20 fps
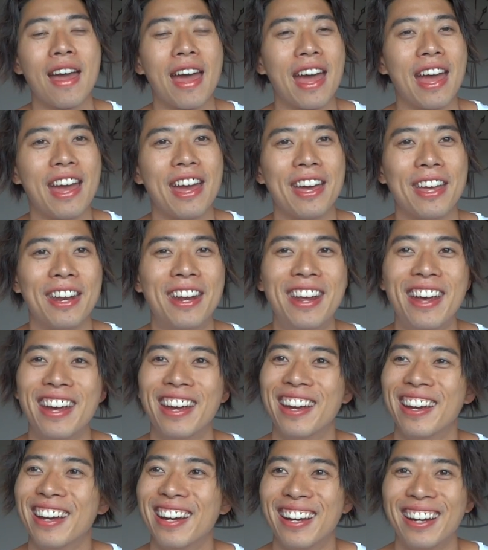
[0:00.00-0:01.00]
and
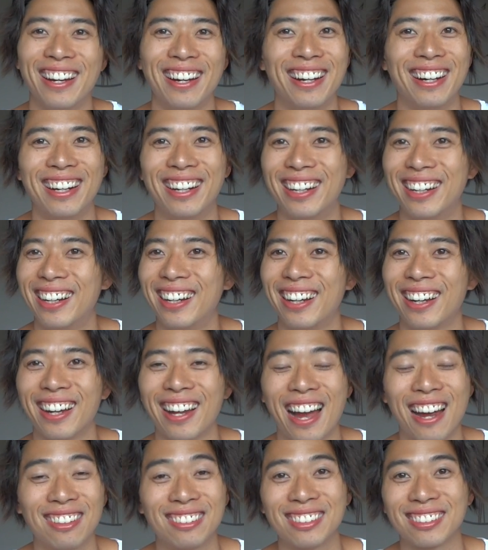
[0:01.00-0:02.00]

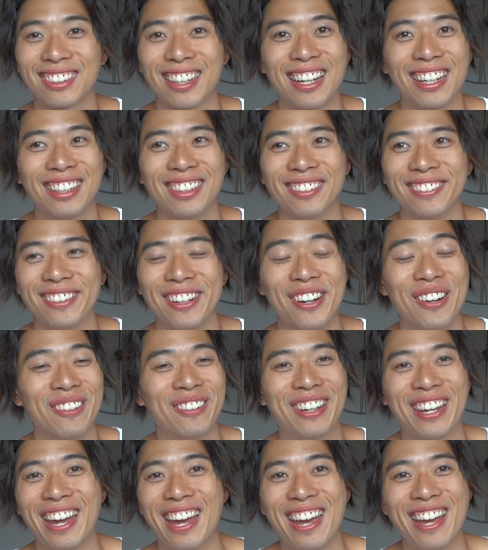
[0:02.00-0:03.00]
I'm just like,
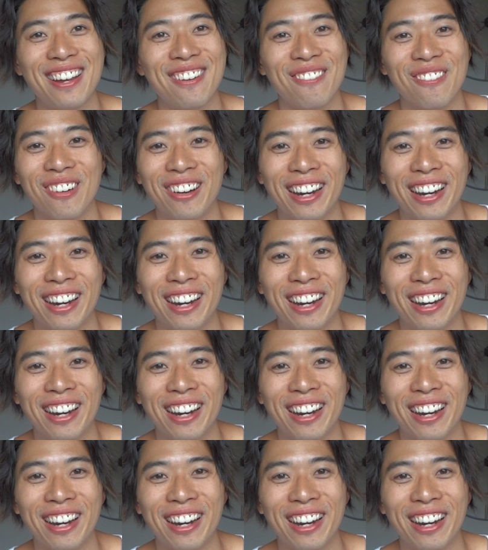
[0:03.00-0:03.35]
okay,